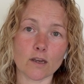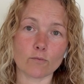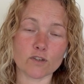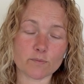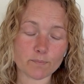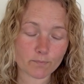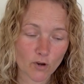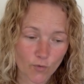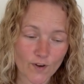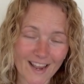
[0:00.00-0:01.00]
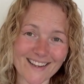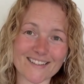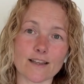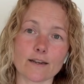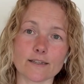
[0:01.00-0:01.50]
which
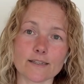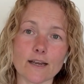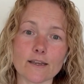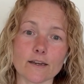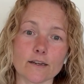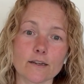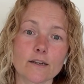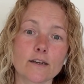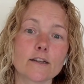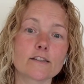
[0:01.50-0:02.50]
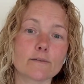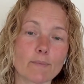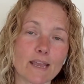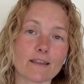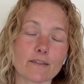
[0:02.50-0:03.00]
creates that desire to
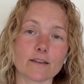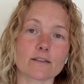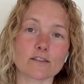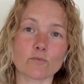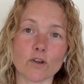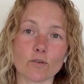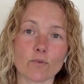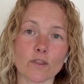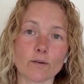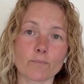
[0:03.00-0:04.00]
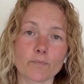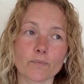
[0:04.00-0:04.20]
make things work with them.